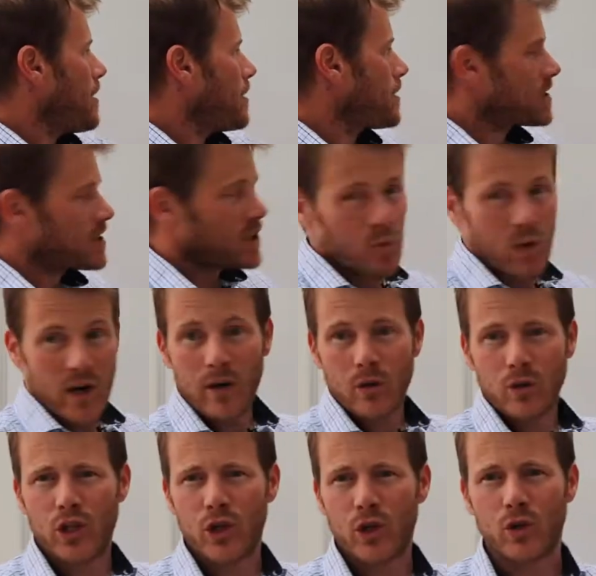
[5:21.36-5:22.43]
Someone
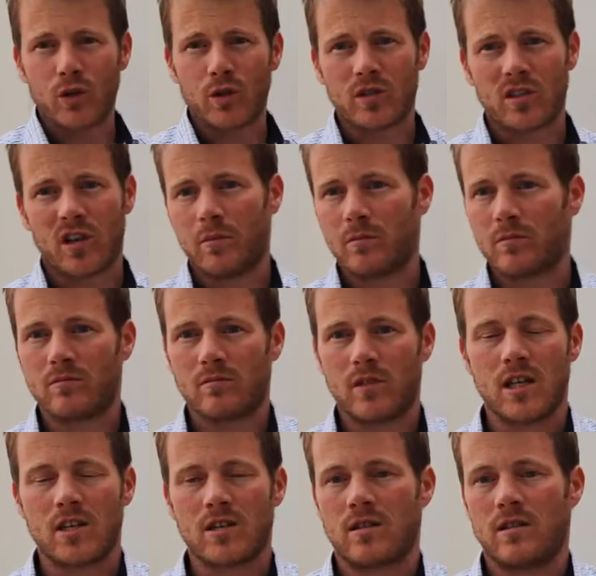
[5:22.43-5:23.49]
else who's come
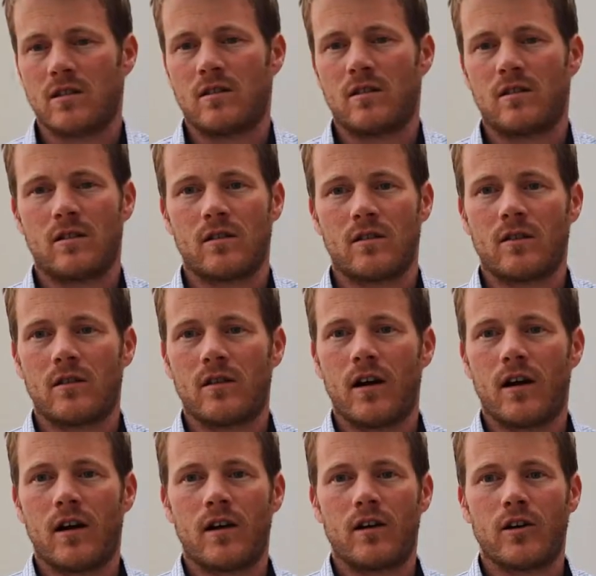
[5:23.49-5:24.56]
into
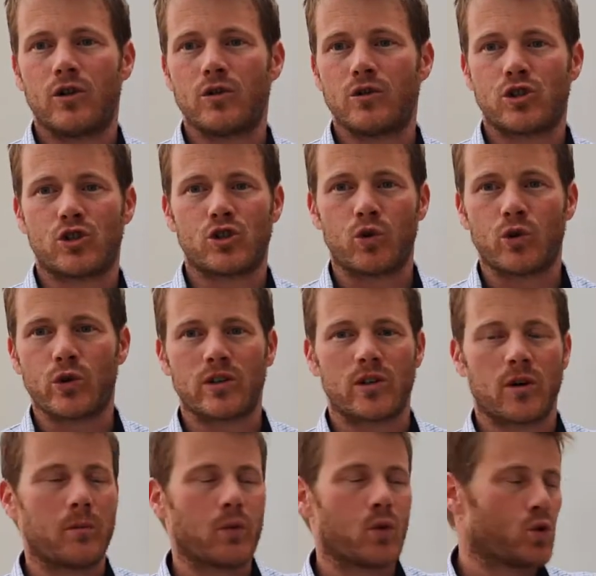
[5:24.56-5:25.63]
who's joined
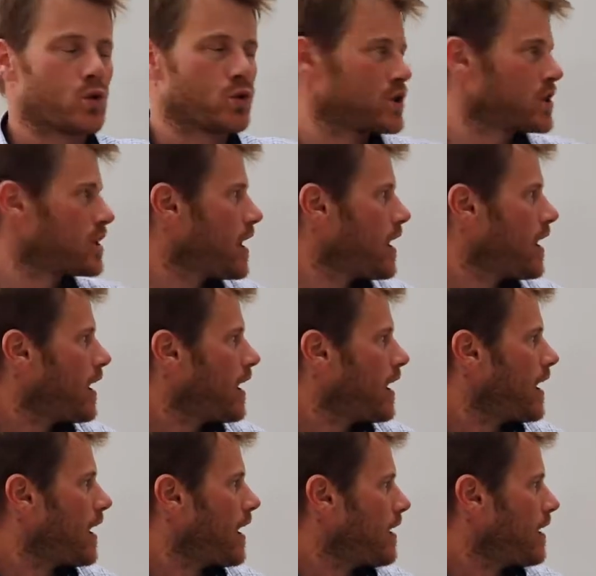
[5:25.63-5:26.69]
on board,
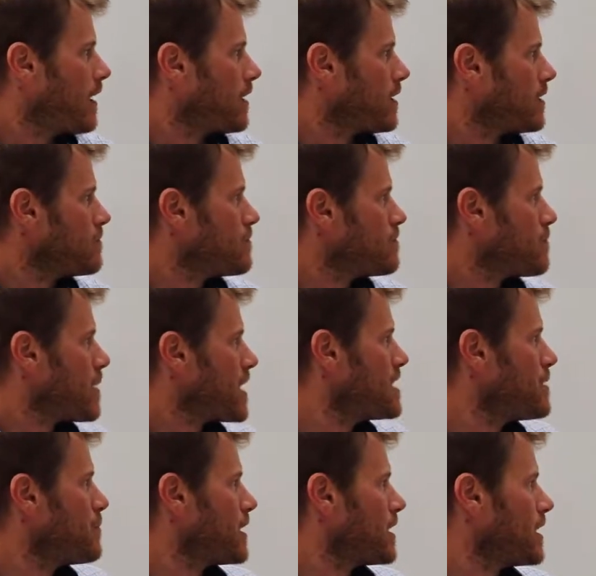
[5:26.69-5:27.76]

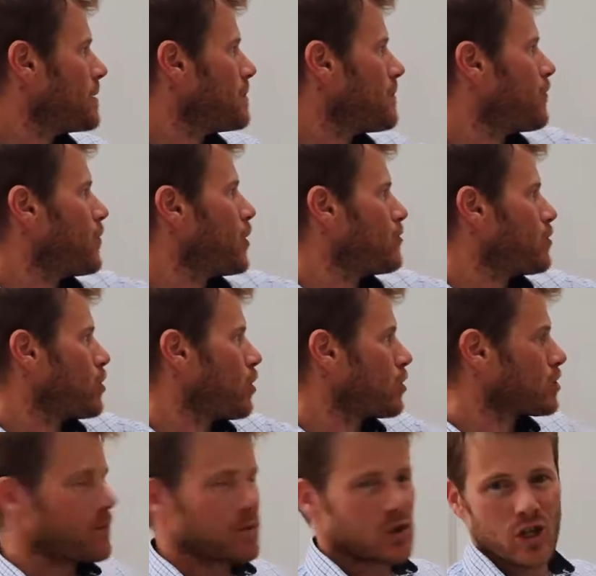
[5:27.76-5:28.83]
maybe further along
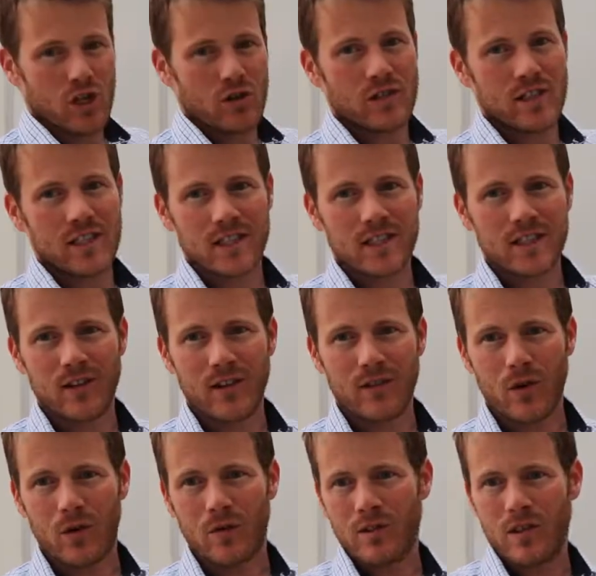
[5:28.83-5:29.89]
the maturity, so they've
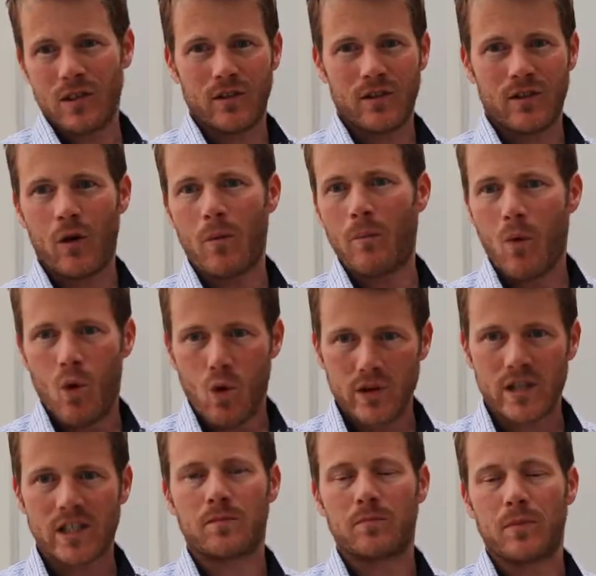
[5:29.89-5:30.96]
got more
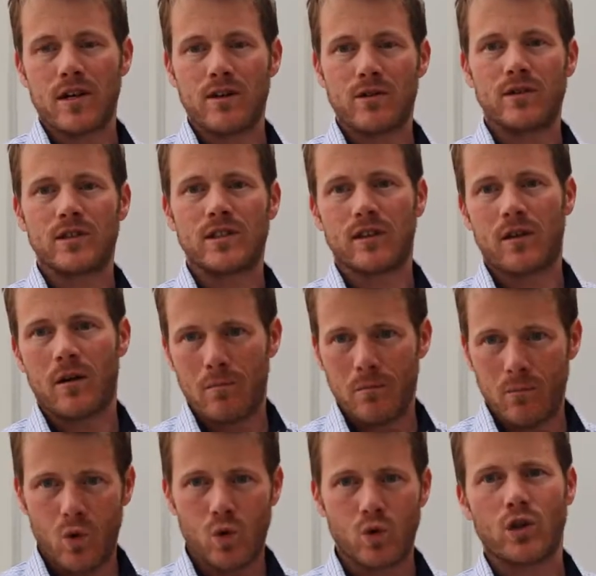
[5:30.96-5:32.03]
experience, they've got
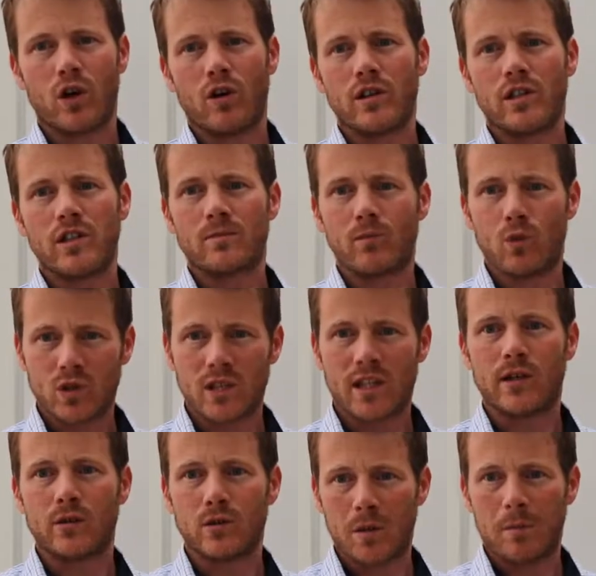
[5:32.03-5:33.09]
more knowledge, more
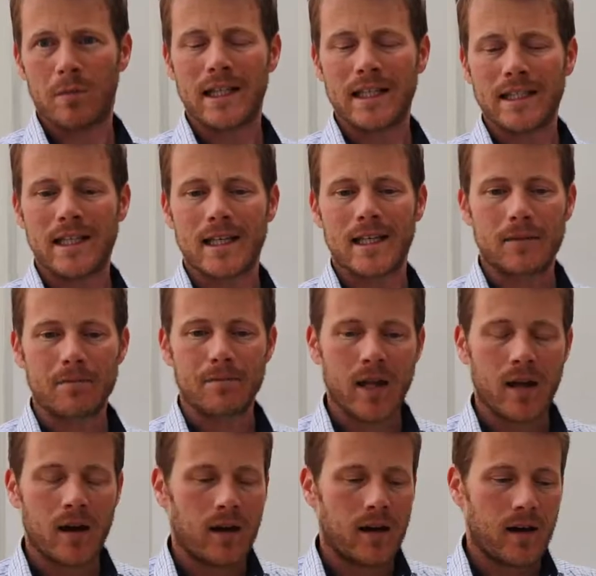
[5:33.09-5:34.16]
skills, ability.
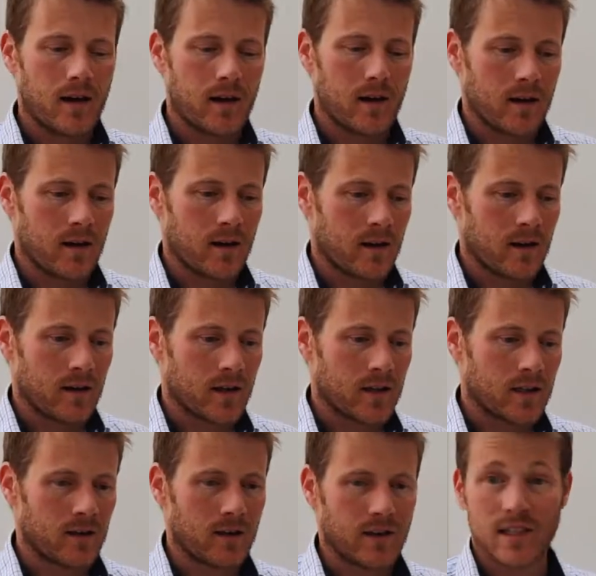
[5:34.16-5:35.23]

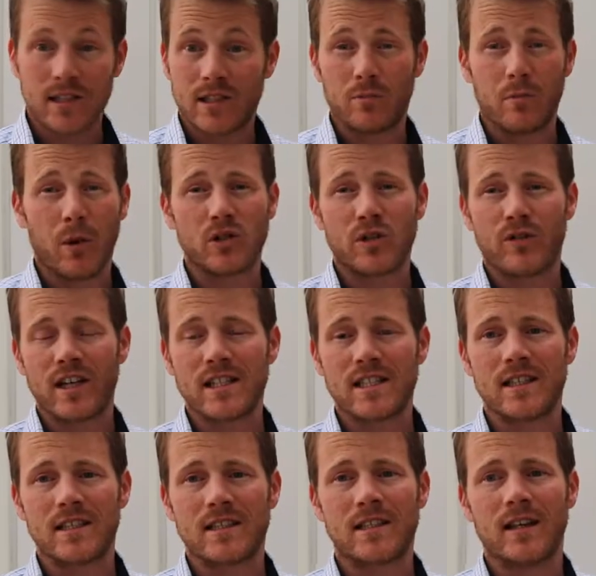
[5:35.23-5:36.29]
They're still
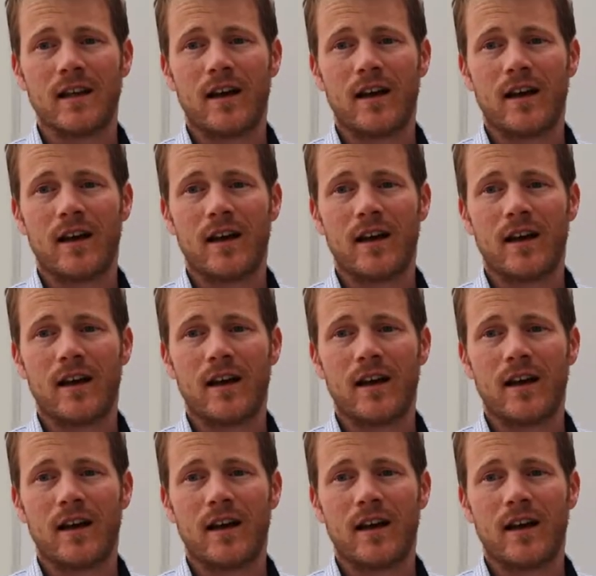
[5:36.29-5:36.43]
motivated,